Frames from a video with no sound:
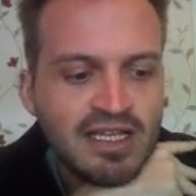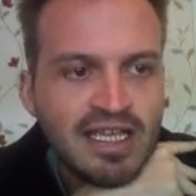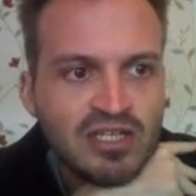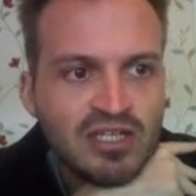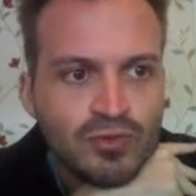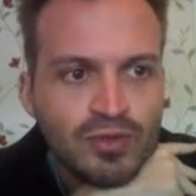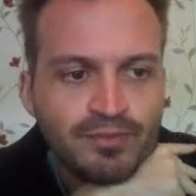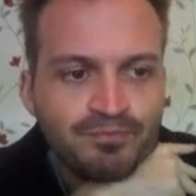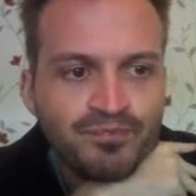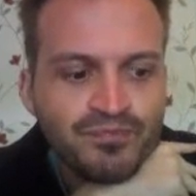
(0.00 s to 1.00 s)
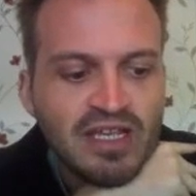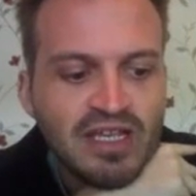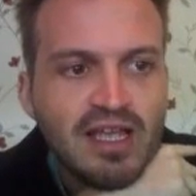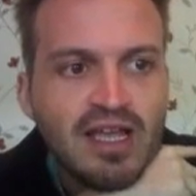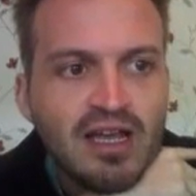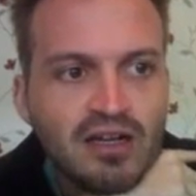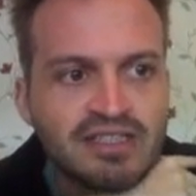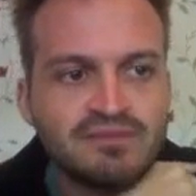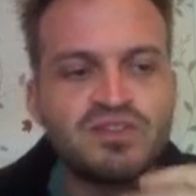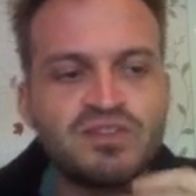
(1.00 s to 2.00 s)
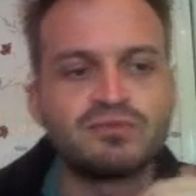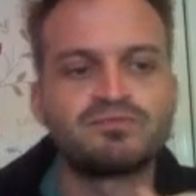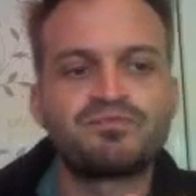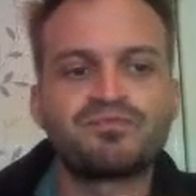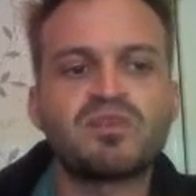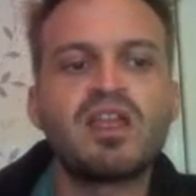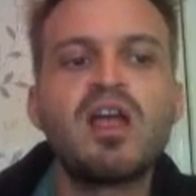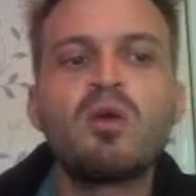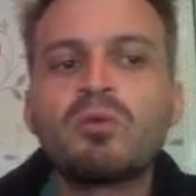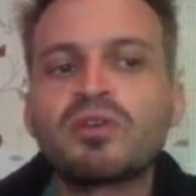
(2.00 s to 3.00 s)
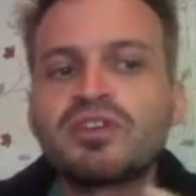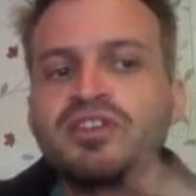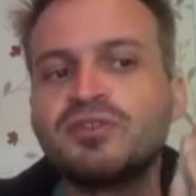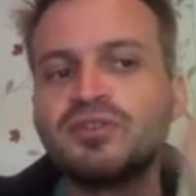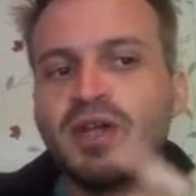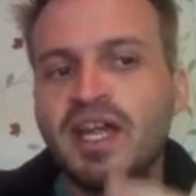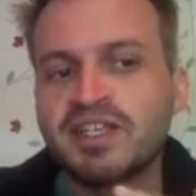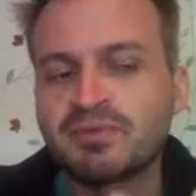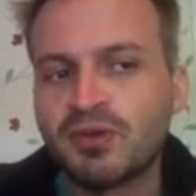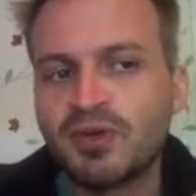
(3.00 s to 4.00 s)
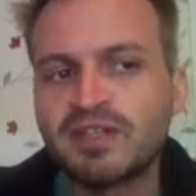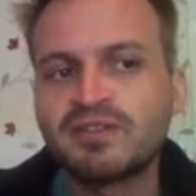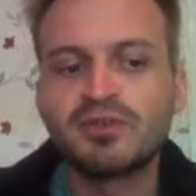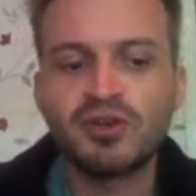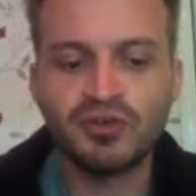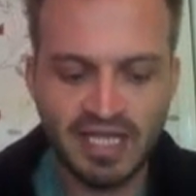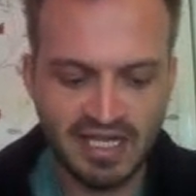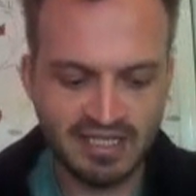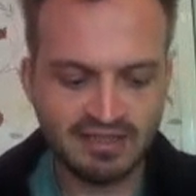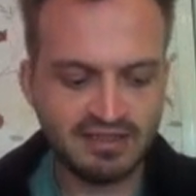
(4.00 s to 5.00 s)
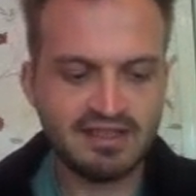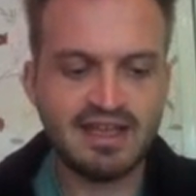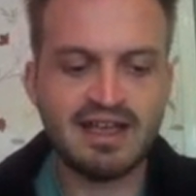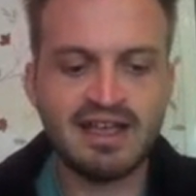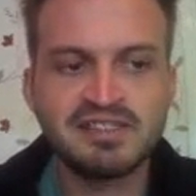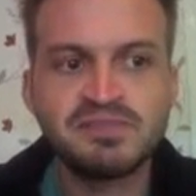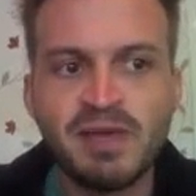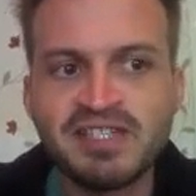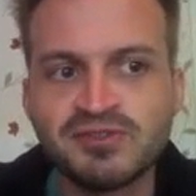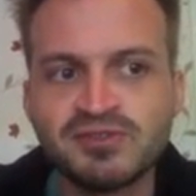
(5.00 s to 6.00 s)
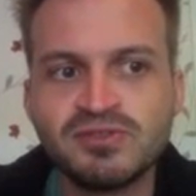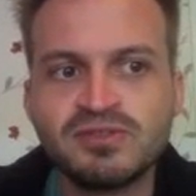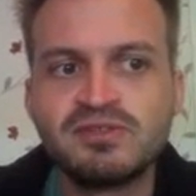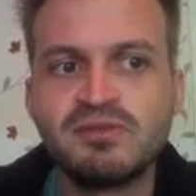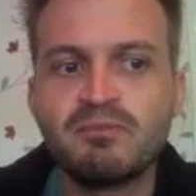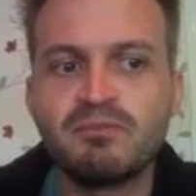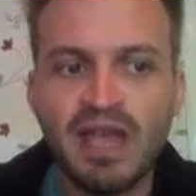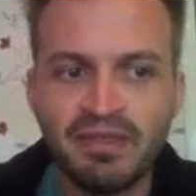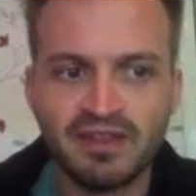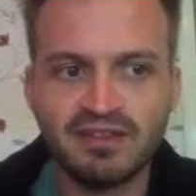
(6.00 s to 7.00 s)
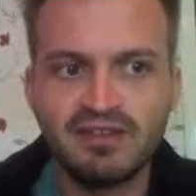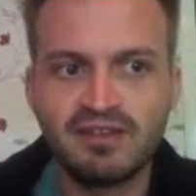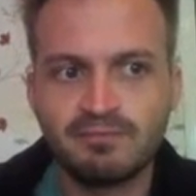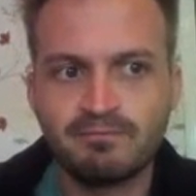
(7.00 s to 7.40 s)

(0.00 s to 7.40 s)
anywho. All right, so what we're going to do is we're going to create a special method